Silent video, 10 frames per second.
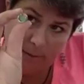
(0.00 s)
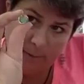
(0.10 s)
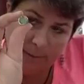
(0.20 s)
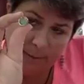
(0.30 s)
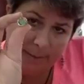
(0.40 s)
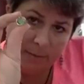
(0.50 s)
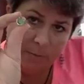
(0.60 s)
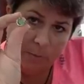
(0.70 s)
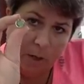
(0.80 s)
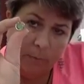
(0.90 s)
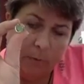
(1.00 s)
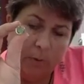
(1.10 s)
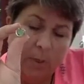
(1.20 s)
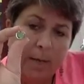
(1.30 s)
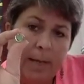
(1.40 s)
in this case the
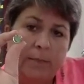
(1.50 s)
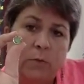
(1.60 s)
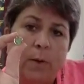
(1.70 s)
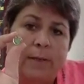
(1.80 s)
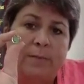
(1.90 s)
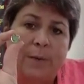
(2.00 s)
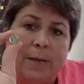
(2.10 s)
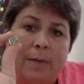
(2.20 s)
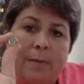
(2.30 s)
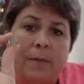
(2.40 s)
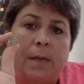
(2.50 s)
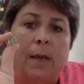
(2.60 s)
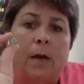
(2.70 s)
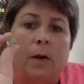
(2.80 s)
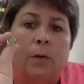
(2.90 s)
marble, is going to be the
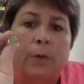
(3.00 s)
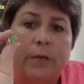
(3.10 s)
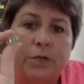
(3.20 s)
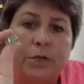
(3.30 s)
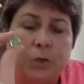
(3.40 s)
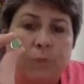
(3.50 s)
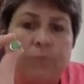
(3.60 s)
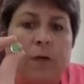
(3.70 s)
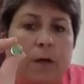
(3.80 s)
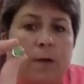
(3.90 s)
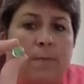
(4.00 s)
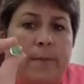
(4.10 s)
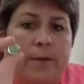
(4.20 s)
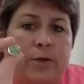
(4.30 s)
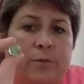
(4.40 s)
original volume
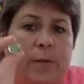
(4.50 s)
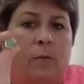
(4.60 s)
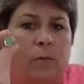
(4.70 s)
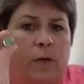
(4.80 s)
measurement